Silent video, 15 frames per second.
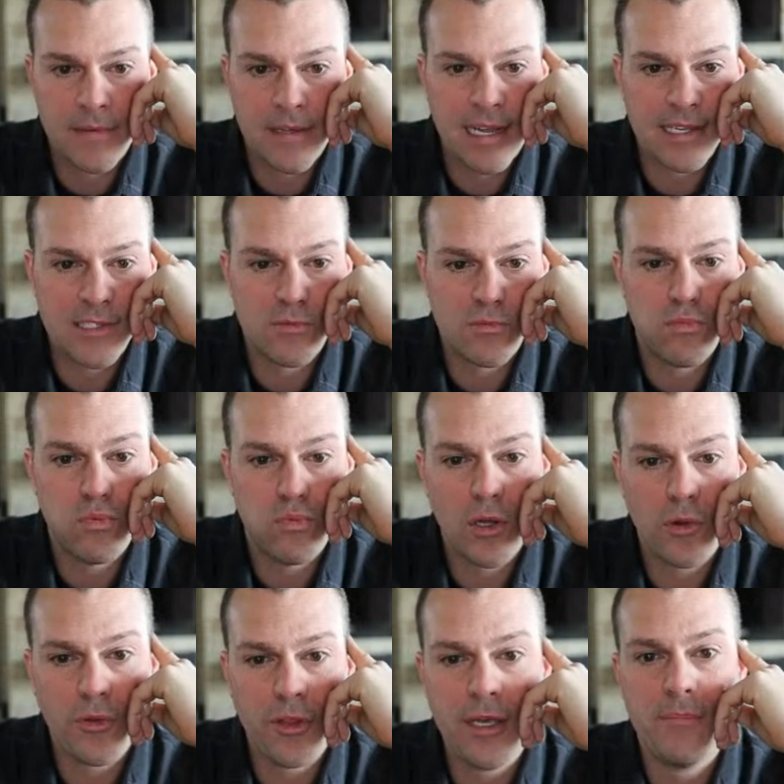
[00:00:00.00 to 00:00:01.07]
has
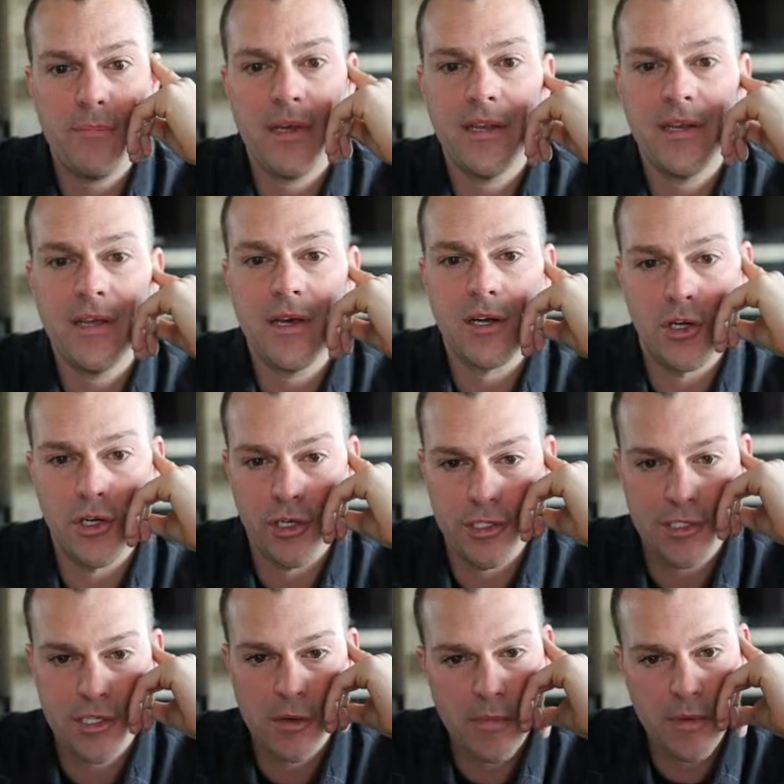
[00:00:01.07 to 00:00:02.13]
really been
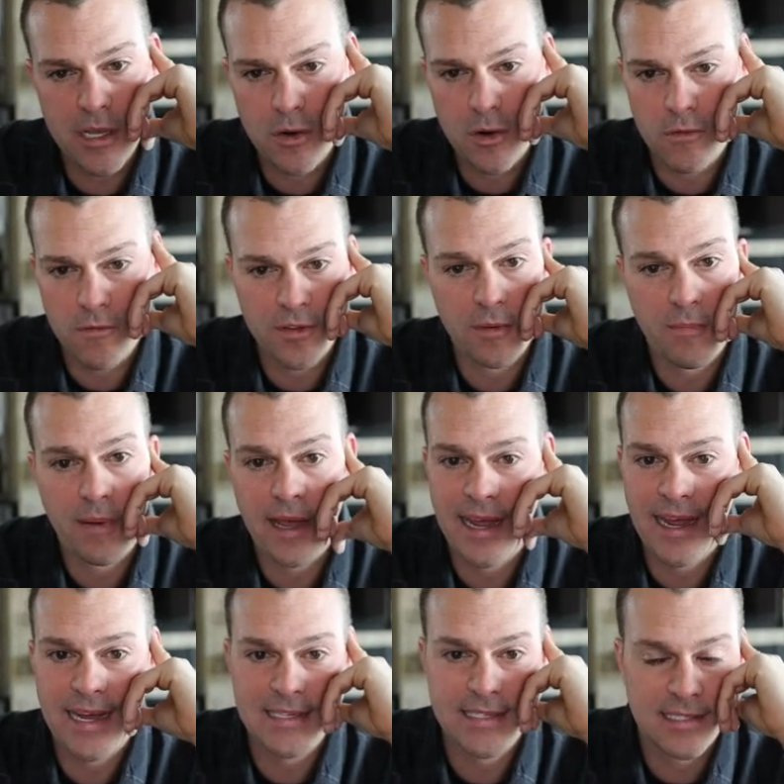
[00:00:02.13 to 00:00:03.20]
good to me over the
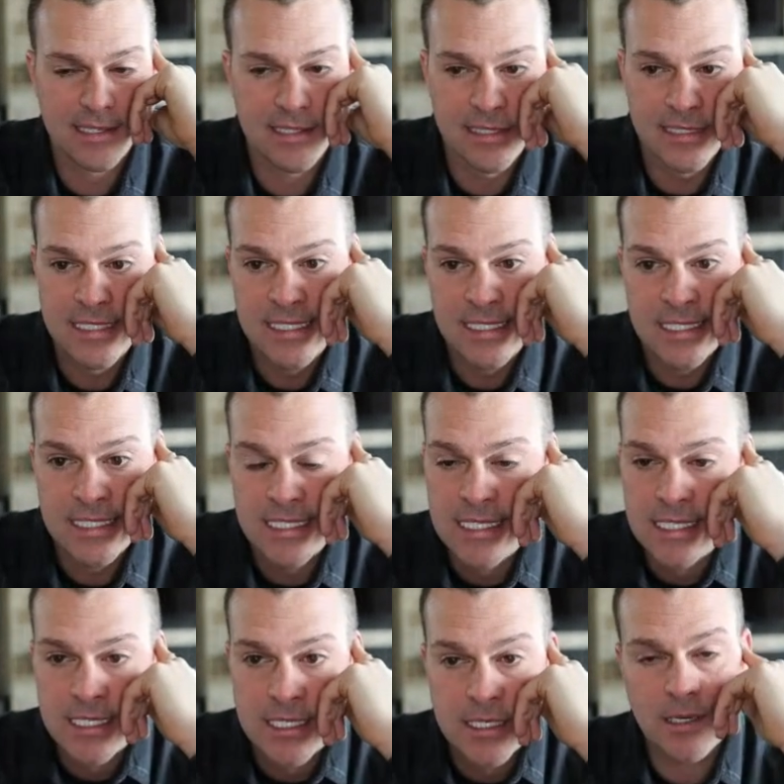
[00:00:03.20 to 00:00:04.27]
past,
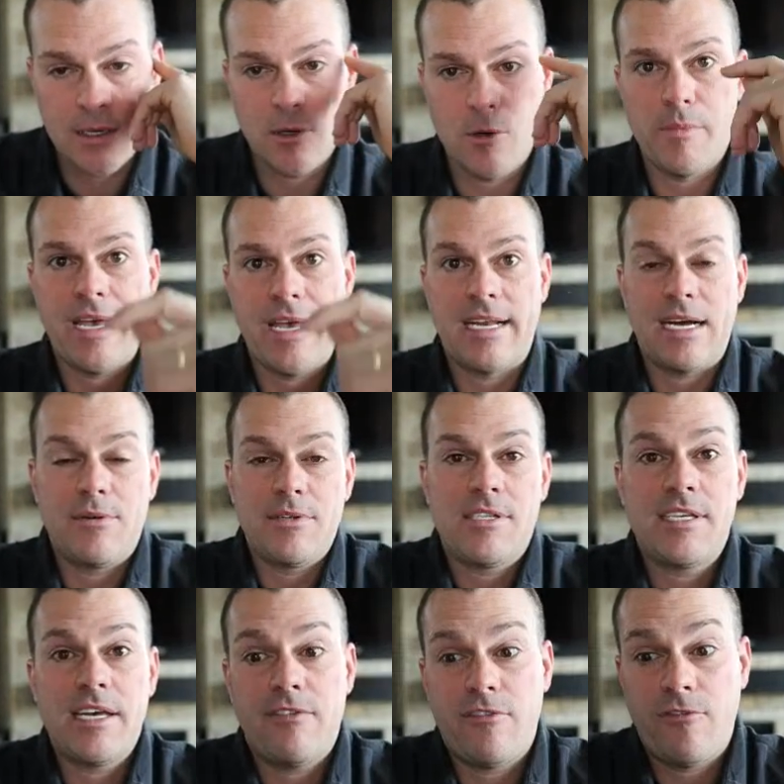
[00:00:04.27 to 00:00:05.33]
oh man, I would
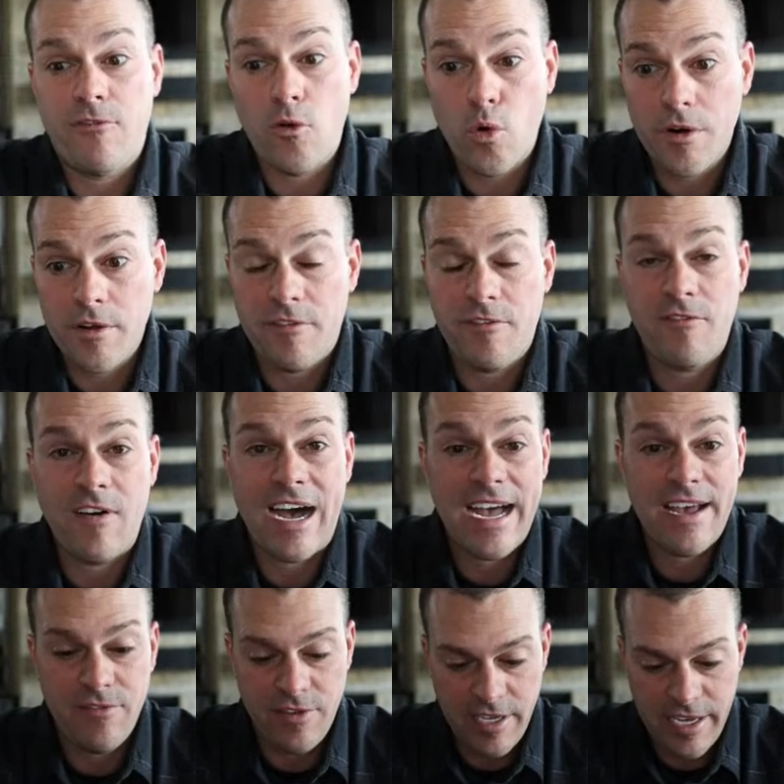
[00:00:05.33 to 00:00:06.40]
say 4 to
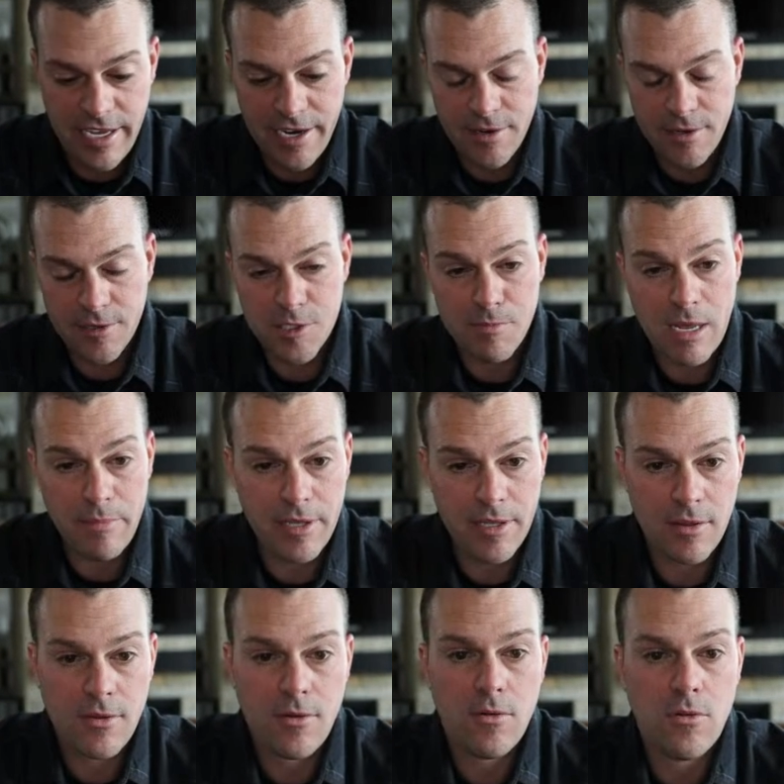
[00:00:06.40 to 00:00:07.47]
5 years, maybe
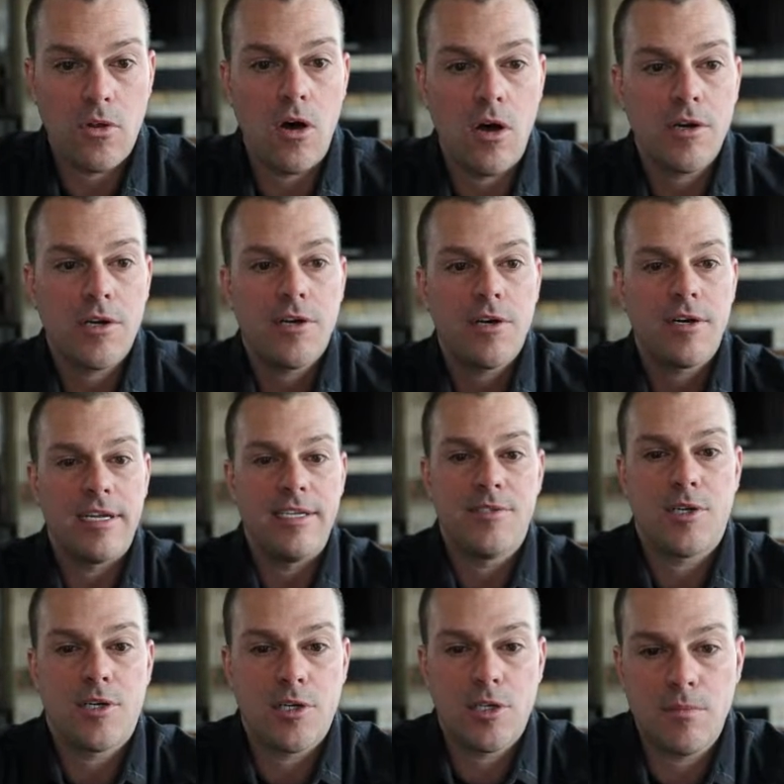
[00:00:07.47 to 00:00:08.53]
a little longer in
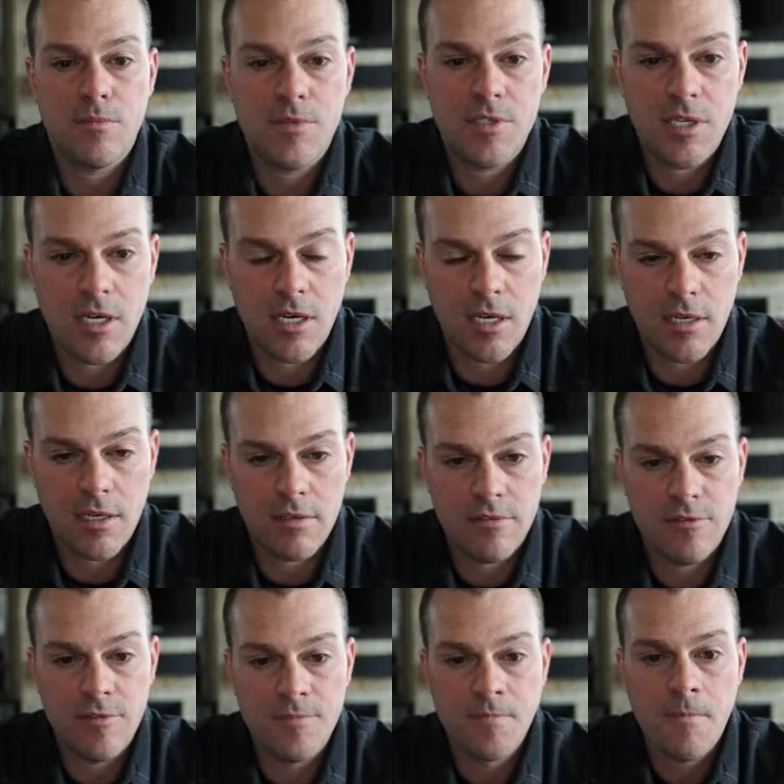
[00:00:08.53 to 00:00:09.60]
terms
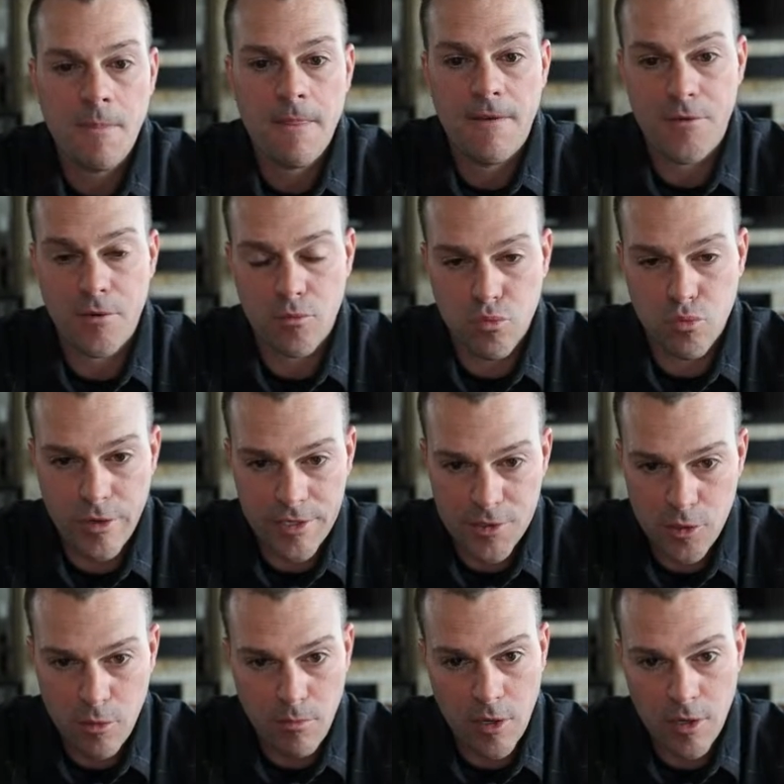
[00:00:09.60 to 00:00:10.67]
of the
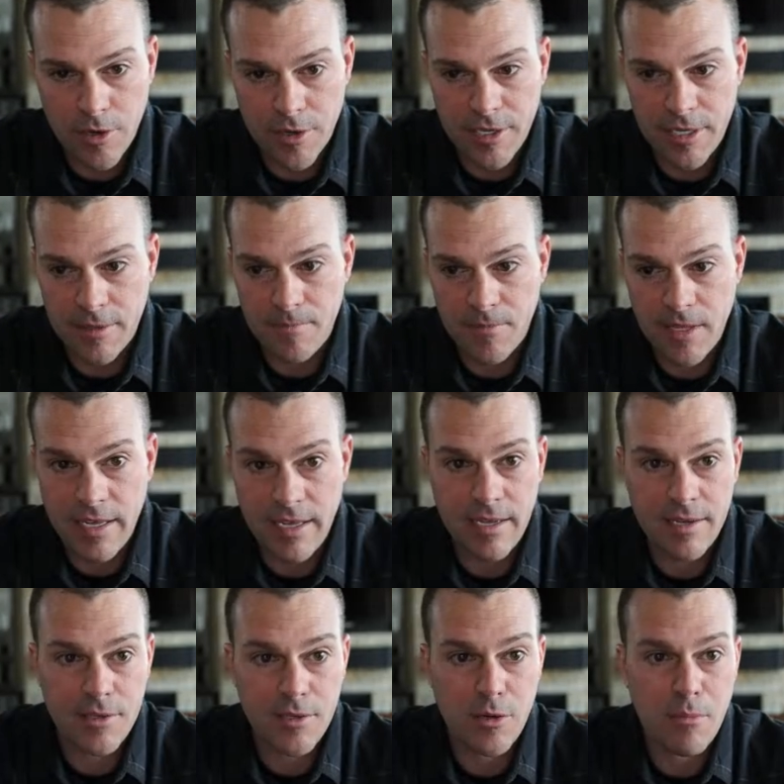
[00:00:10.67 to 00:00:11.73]
rental market.
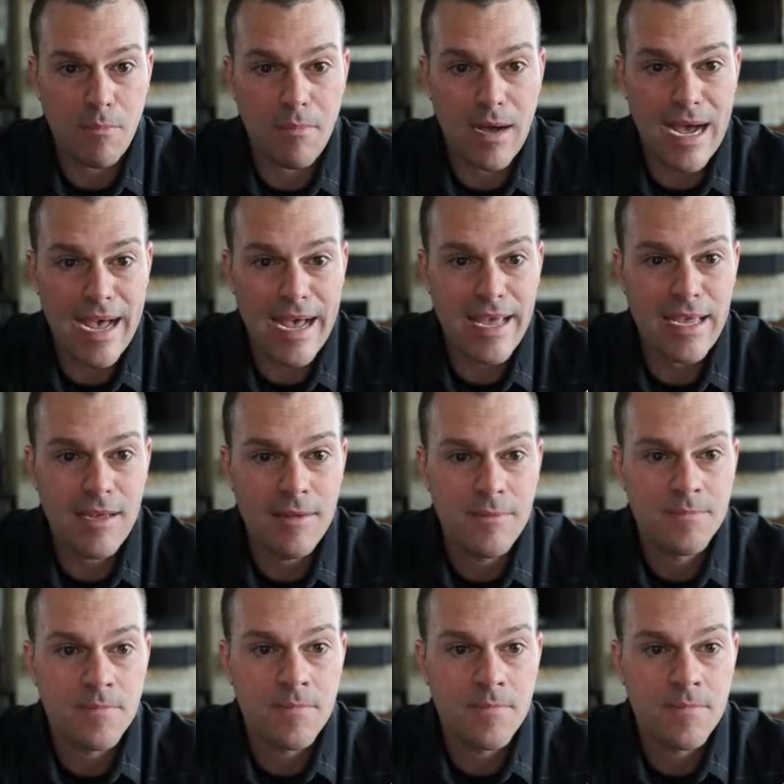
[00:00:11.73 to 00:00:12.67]
And you know, my